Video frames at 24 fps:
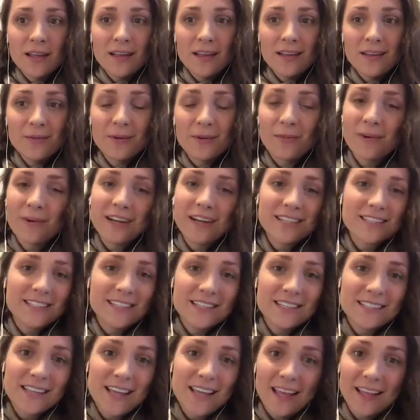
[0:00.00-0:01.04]
well, what does he
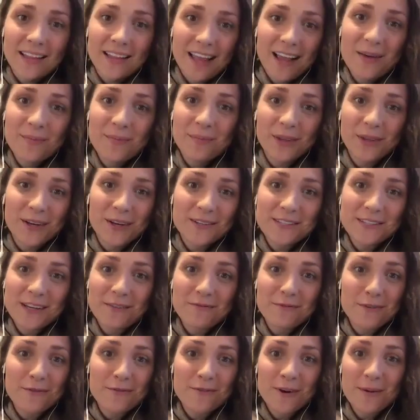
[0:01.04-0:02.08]
say? Like, humble yourself
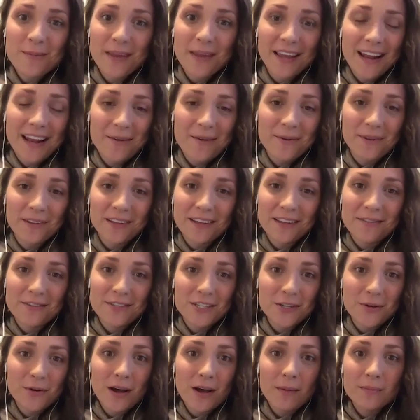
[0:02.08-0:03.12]
before me and I will lift
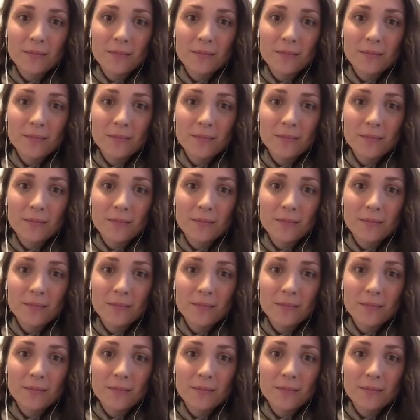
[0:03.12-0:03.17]
you up.